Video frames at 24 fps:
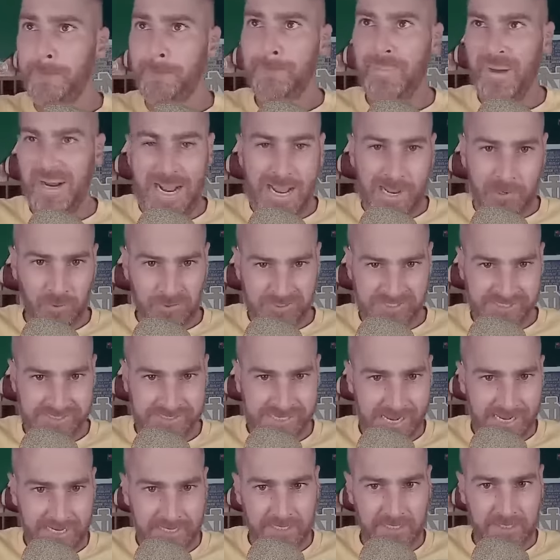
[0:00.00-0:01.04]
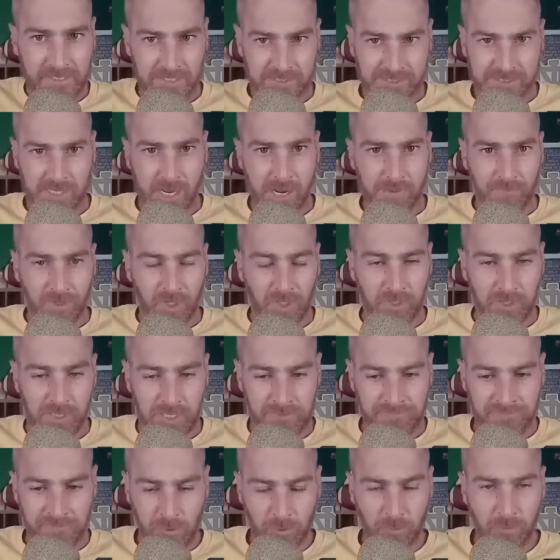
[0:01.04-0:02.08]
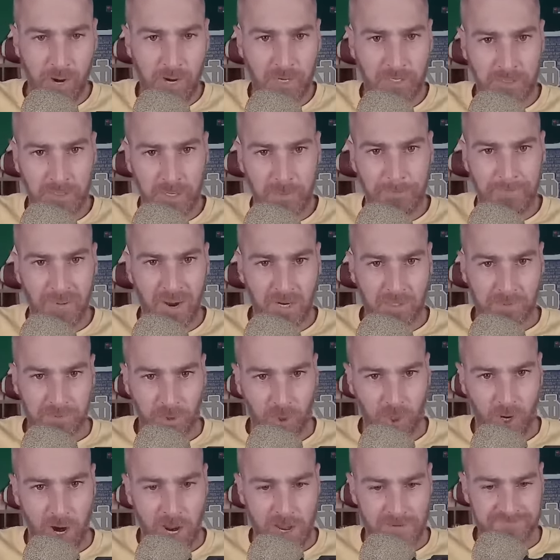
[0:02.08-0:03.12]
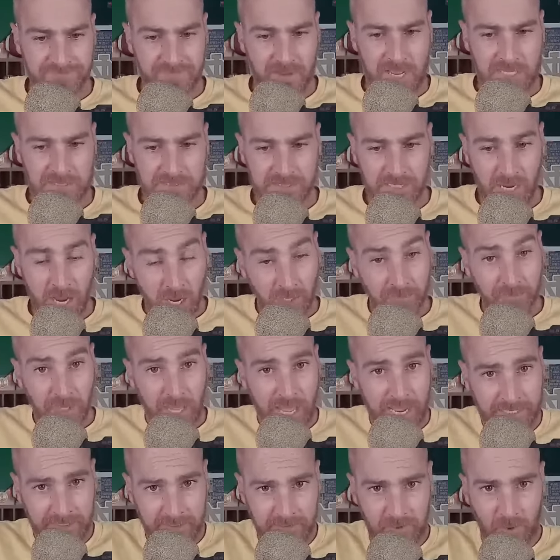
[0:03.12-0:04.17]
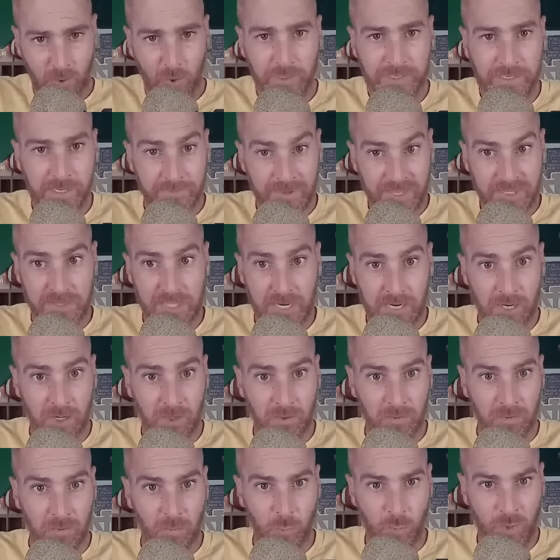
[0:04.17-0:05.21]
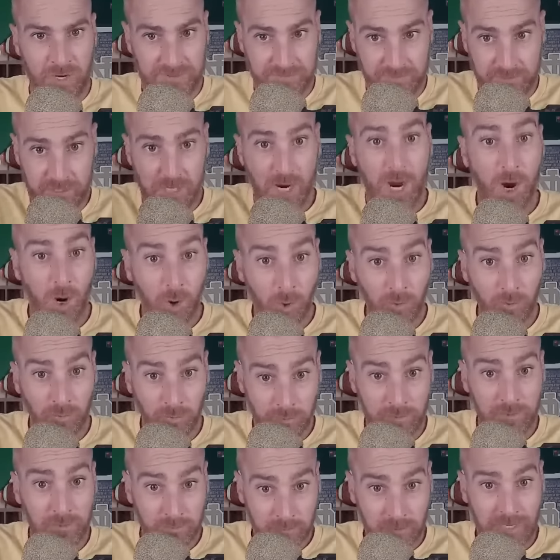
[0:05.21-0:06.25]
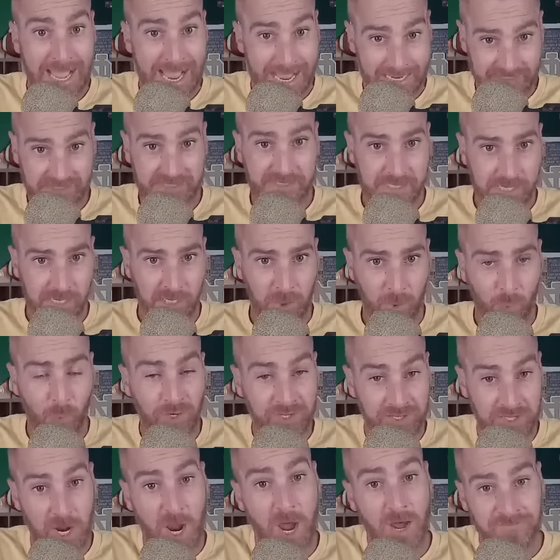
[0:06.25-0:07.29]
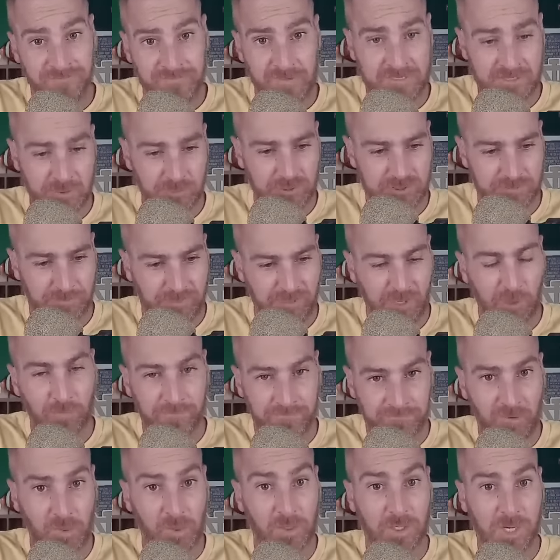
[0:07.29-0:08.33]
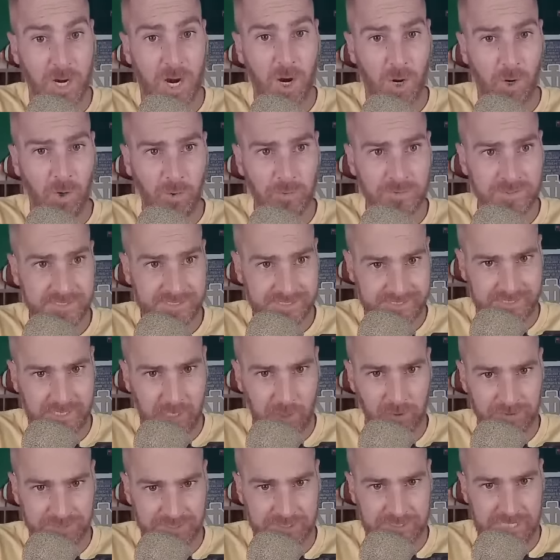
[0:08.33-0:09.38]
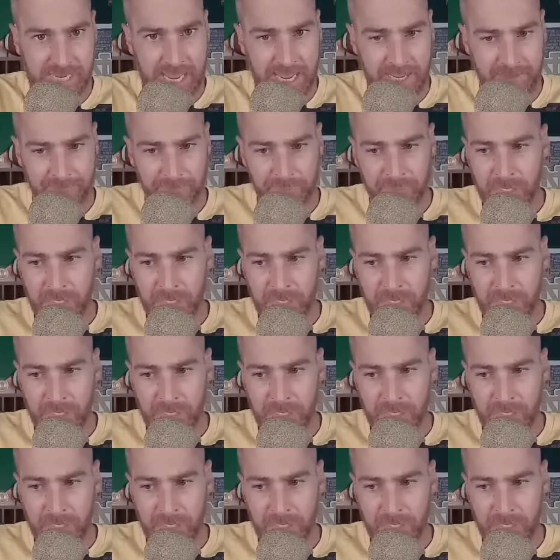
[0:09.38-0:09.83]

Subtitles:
But I was saying in the summer, if you're running a Buckner offense, unlike throwing him in there with Cone last year, where the offense was built for Cone's skill set,